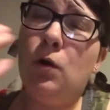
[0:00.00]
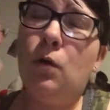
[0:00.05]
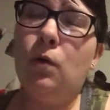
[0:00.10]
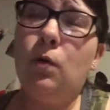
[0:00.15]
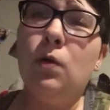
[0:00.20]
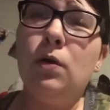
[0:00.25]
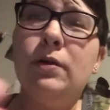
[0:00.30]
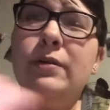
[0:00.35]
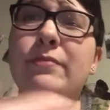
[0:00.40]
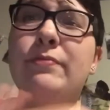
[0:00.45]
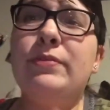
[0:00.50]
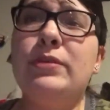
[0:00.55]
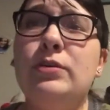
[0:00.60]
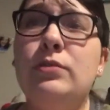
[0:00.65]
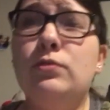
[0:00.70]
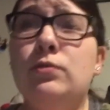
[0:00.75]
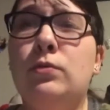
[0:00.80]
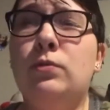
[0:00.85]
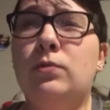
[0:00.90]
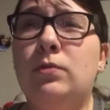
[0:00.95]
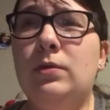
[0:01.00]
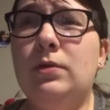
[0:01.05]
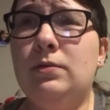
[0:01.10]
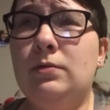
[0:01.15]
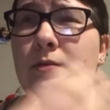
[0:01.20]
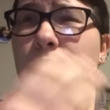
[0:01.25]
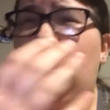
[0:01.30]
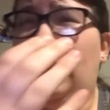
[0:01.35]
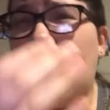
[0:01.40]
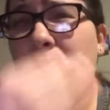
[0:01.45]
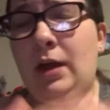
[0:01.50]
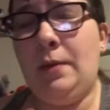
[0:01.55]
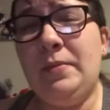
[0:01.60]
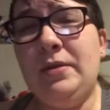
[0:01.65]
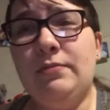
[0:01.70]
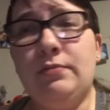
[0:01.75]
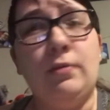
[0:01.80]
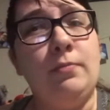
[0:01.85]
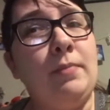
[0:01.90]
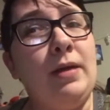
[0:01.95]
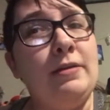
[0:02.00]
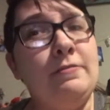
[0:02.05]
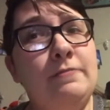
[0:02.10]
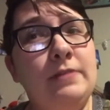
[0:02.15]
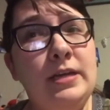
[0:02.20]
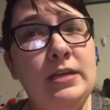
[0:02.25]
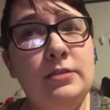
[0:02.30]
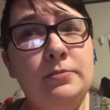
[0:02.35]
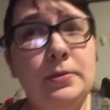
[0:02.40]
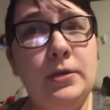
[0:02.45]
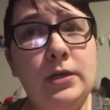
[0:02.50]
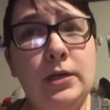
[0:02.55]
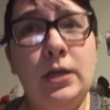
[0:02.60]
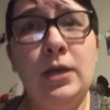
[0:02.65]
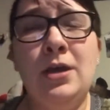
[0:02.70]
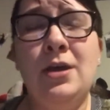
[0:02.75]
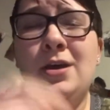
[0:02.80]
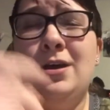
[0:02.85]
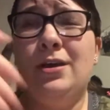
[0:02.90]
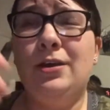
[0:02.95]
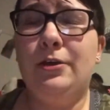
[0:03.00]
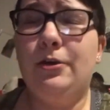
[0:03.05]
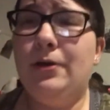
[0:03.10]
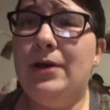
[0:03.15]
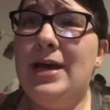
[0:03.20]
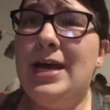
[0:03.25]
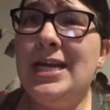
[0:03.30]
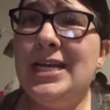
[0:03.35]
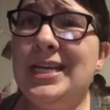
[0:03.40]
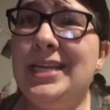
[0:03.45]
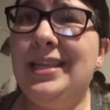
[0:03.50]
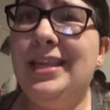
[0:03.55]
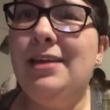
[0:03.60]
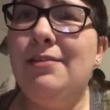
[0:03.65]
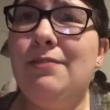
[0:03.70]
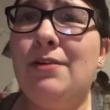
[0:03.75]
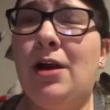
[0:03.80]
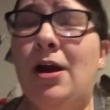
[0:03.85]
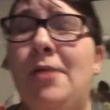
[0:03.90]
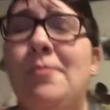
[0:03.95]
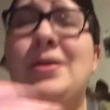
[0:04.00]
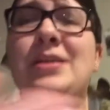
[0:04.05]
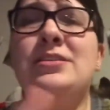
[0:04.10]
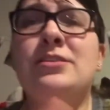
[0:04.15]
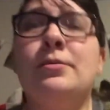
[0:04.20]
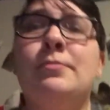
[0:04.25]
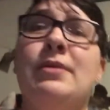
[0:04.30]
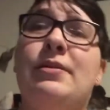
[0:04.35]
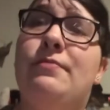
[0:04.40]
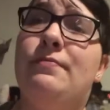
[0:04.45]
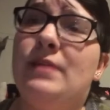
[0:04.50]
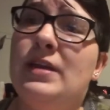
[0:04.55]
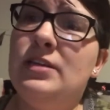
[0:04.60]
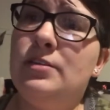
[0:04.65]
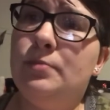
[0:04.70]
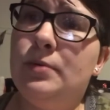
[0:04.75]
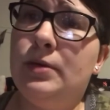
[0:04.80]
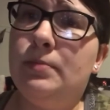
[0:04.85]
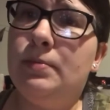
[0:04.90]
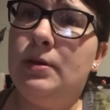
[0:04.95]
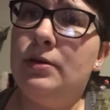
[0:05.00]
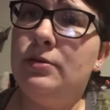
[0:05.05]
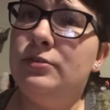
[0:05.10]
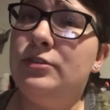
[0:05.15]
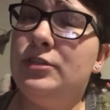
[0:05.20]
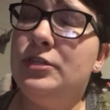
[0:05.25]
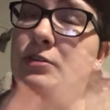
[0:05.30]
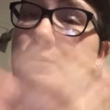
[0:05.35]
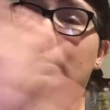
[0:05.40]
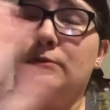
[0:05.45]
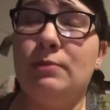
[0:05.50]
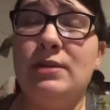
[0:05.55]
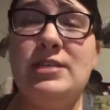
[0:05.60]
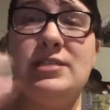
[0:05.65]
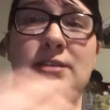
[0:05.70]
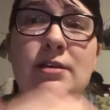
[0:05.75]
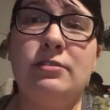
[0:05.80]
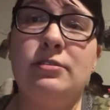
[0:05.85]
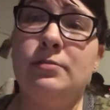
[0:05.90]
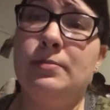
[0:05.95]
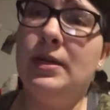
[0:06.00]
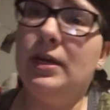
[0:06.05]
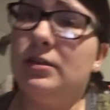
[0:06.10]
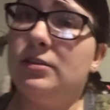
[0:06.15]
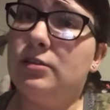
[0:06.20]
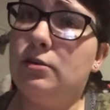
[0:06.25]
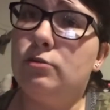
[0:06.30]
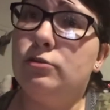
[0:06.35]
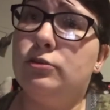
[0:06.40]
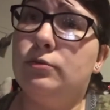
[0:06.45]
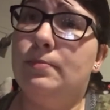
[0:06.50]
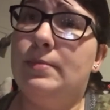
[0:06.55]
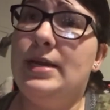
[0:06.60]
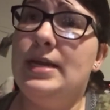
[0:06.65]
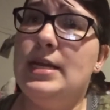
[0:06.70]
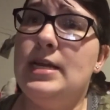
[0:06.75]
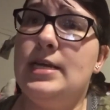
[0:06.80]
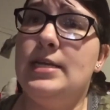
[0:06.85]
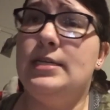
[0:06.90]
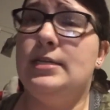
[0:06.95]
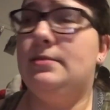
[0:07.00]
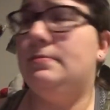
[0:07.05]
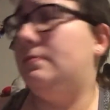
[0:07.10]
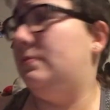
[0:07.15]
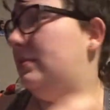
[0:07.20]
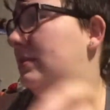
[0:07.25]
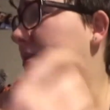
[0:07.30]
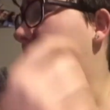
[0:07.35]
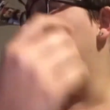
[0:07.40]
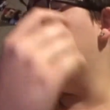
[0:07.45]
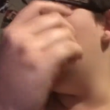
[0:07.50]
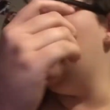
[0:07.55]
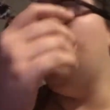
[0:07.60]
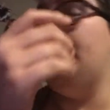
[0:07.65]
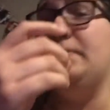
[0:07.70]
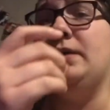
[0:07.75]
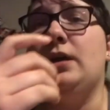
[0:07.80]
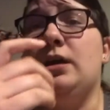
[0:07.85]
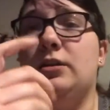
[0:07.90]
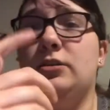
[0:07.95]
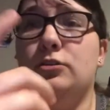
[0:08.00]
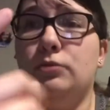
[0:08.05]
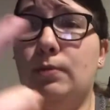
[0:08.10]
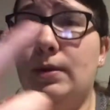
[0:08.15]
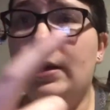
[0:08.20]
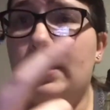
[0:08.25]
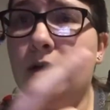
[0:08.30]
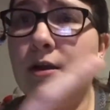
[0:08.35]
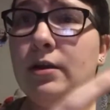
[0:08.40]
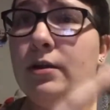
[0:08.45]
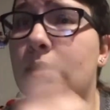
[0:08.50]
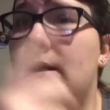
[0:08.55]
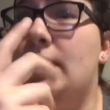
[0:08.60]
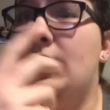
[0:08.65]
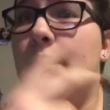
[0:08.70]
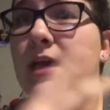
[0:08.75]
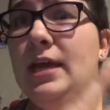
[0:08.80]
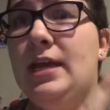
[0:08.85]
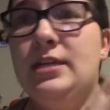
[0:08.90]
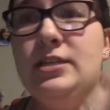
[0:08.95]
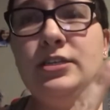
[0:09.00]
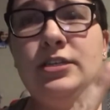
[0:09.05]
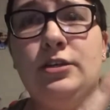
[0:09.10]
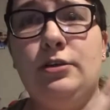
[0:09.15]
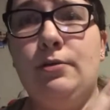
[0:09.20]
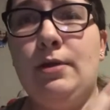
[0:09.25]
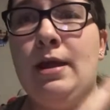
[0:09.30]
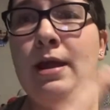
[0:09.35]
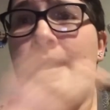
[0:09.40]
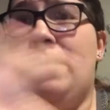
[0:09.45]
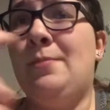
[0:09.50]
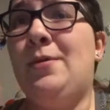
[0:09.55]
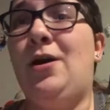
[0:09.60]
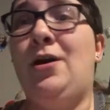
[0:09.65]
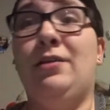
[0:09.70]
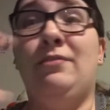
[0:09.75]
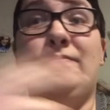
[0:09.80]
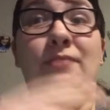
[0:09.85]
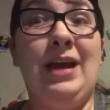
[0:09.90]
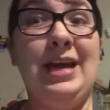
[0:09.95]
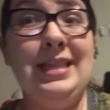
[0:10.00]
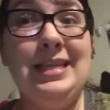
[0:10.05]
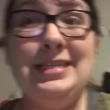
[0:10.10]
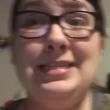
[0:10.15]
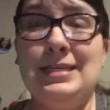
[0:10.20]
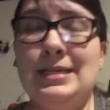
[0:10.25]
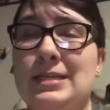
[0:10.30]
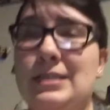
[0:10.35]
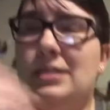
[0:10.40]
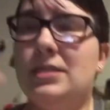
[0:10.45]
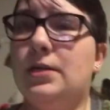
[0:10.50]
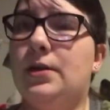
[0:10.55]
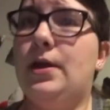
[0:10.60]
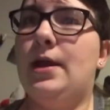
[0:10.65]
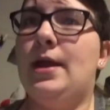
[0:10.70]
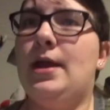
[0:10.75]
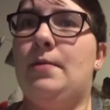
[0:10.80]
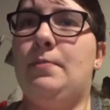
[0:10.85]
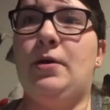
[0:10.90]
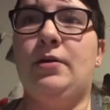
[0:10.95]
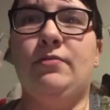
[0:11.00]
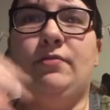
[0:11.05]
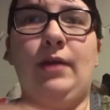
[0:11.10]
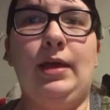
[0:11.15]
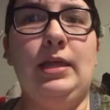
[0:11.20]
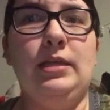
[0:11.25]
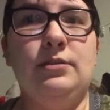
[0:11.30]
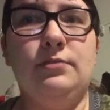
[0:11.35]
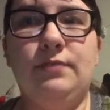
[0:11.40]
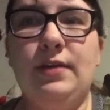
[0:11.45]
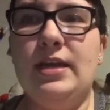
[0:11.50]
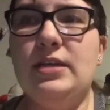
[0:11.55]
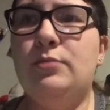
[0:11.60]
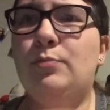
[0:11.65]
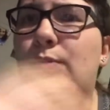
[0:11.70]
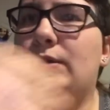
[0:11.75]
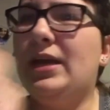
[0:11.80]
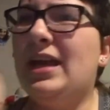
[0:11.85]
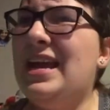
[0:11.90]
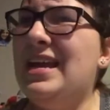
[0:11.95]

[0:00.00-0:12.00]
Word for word: Or if you are coming from my Facebook, go ahead and leave comments on my Facebook post. You can reach out to me on social media, DM me on Twitter, Instagram, on Violet's Instagram, on Violet's Facebook.